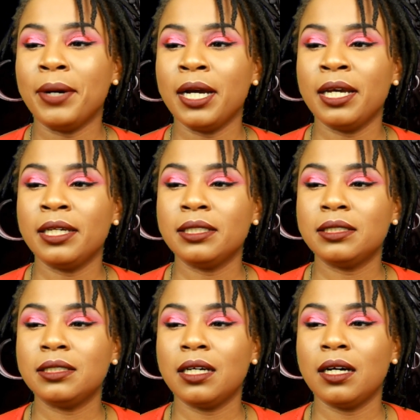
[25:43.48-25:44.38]
but
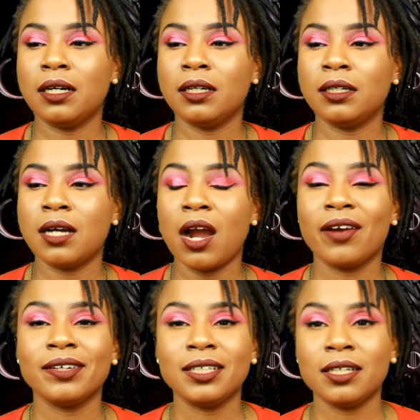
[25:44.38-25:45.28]
uh,
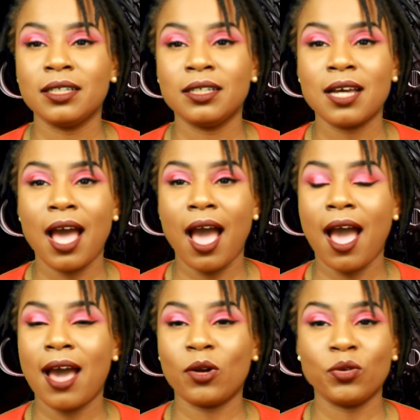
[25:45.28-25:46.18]
Arya,
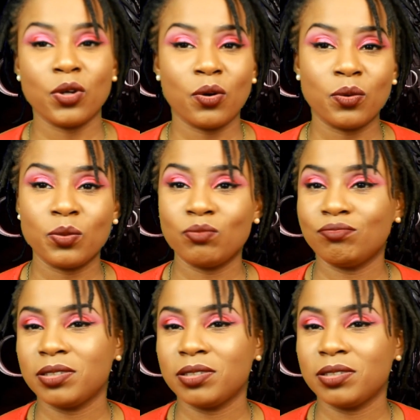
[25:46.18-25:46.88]
I don't know